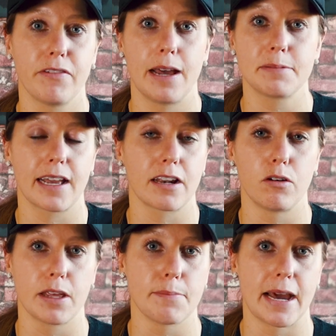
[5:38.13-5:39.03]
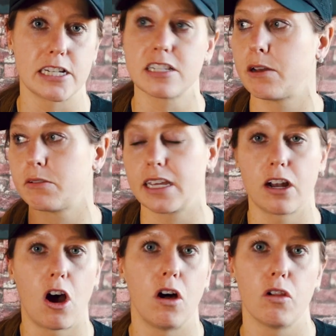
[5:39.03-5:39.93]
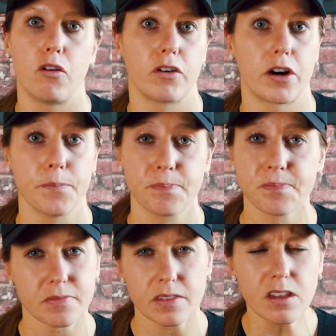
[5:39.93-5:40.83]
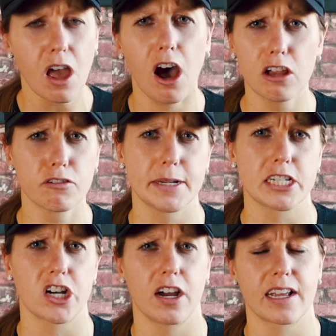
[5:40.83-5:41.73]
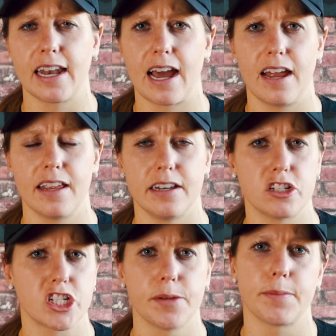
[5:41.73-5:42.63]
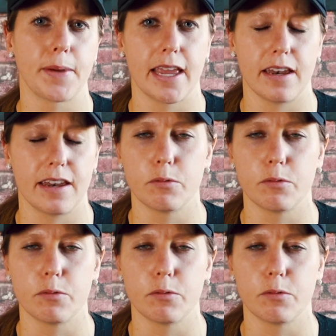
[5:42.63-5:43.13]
flaps. I can only imagine that would get all over my truck and chip the paint.